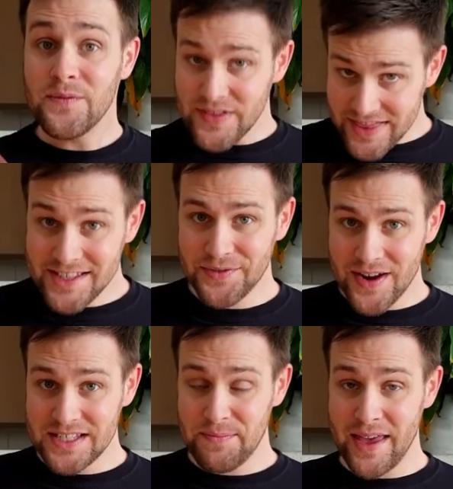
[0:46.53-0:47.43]
For this
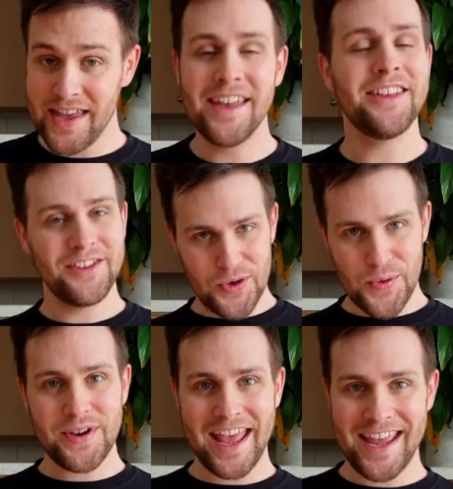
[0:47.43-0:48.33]
recipe, you
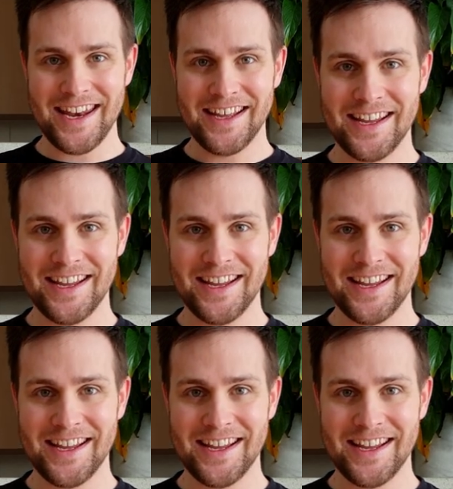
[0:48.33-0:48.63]
will need